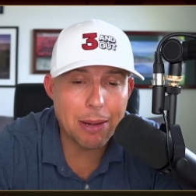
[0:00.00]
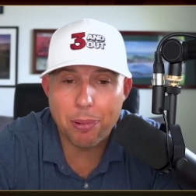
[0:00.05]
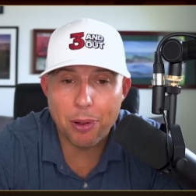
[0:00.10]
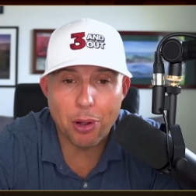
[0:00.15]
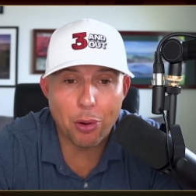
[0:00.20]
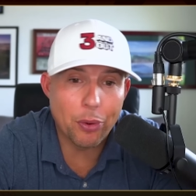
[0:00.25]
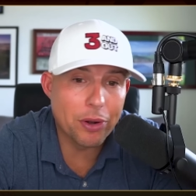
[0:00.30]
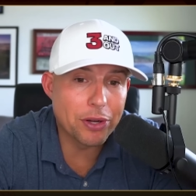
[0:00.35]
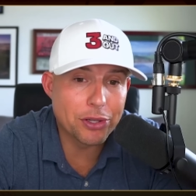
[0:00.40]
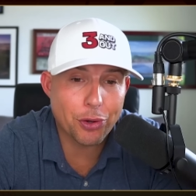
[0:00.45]

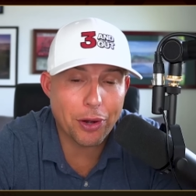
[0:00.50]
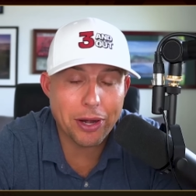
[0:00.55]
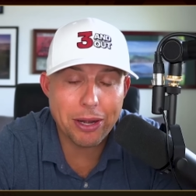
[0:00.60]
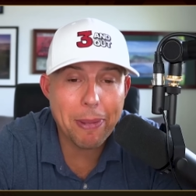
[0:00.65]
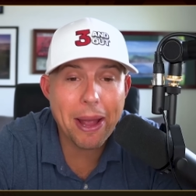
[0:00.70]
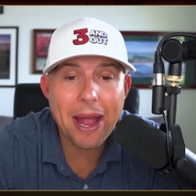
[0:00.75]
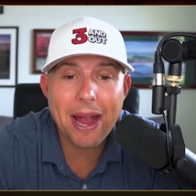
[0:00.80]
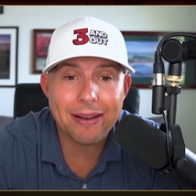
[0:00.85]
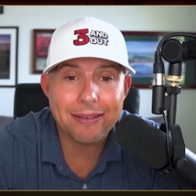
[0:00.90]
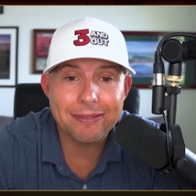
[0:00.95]
Bill would have traded
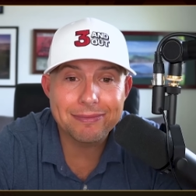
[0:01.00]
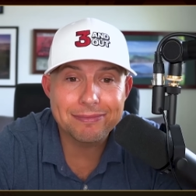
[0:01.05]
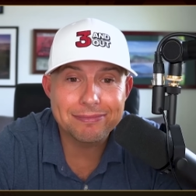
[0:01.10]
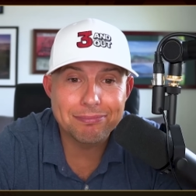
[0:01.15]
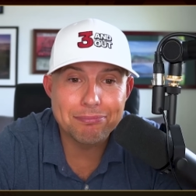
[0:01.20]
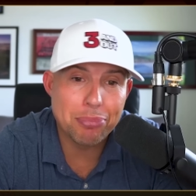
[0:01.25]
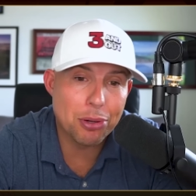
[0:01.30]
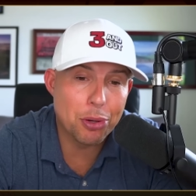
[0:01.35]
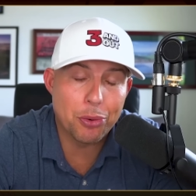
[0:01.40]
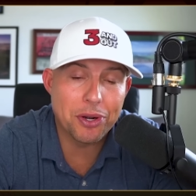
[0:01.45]
back.
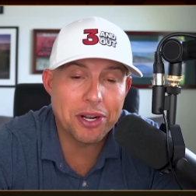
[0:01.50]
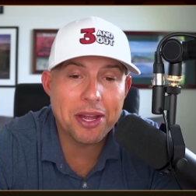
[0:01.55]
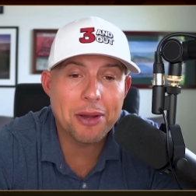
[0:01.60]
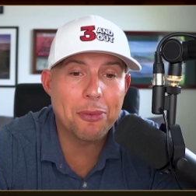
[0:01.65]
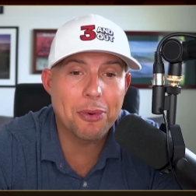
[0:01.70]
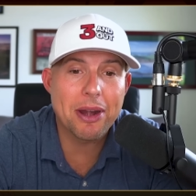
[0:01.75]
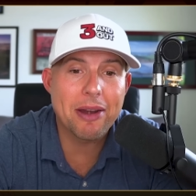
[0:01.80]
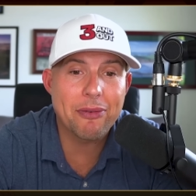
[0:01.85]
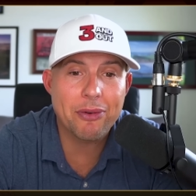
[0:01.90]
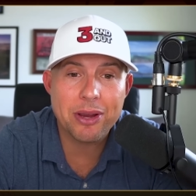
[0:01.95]
Bill would have done
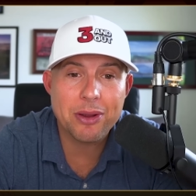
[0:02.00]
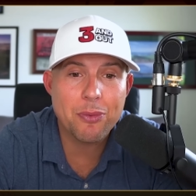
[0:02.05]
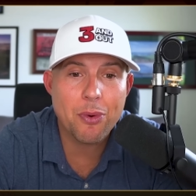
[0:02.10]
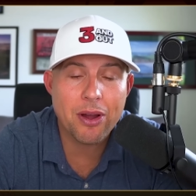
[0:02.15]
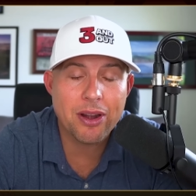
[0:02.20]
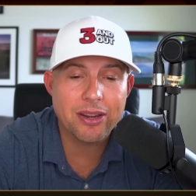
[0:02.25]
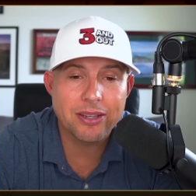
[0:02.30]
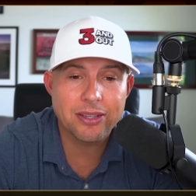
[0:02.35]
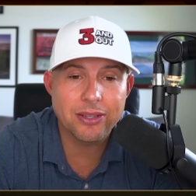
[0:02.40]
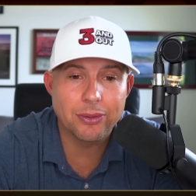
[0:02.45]
whatever he
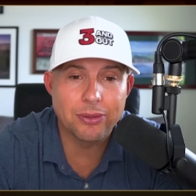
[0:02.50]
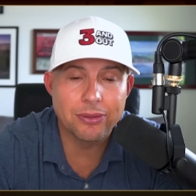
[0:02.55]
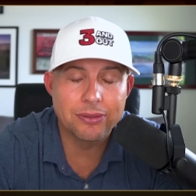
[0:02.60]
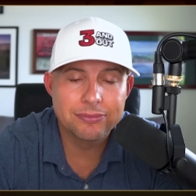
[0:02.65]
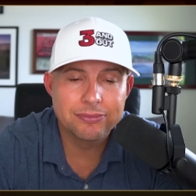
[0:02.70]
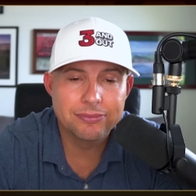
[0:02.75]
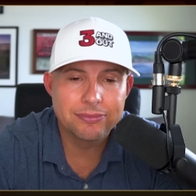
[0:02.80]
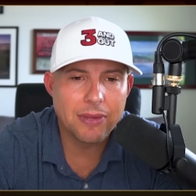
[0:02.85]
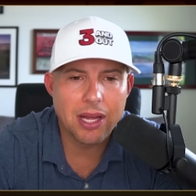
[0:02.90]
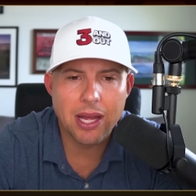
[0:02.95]
wanted to do.
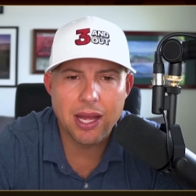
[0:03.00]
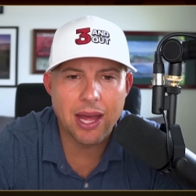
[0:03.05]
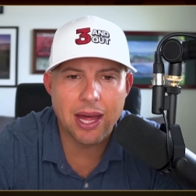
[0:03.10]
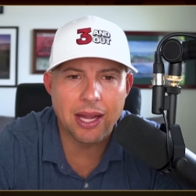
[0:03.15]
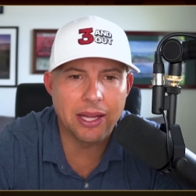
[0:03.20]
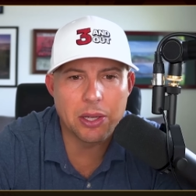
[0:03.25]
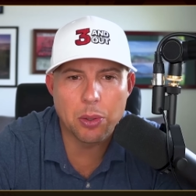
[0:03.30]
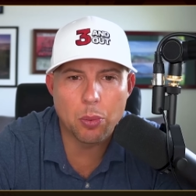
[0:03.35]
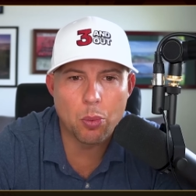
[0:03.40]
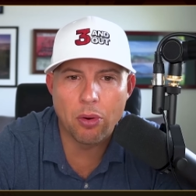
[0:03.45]

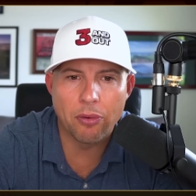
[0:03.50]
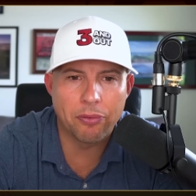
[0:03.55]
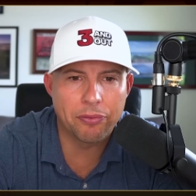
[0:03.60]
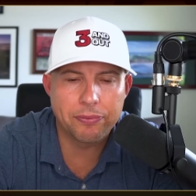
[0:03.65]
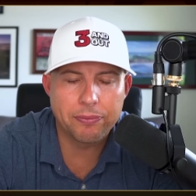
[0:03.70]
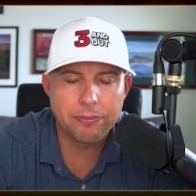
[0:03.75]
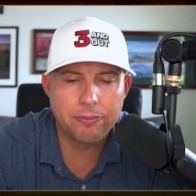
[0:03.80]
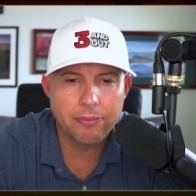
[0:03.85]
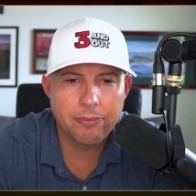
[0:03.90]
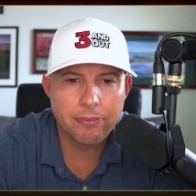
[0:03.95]
Eliot Wolf
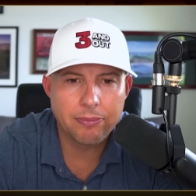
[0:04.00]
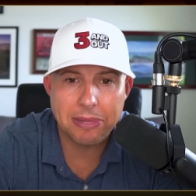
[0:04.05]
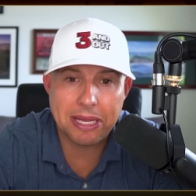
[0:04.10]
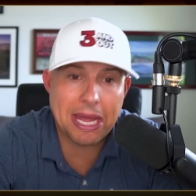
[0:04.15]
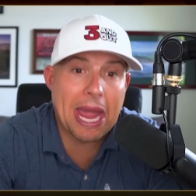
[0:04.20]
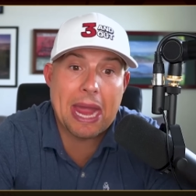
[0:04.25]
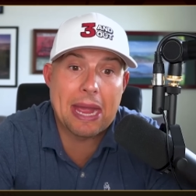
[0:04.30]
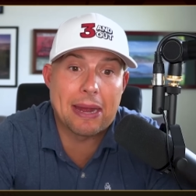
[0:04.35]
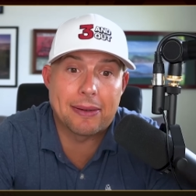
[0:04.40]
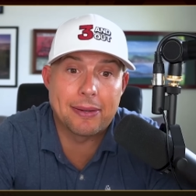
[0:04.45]

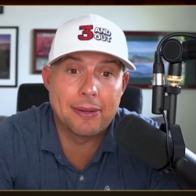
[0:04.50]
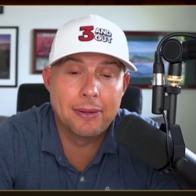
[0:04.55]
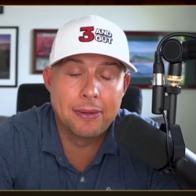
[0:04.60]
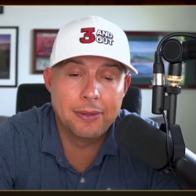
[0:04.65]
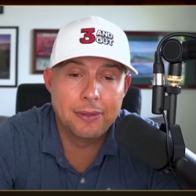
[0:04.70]
can't.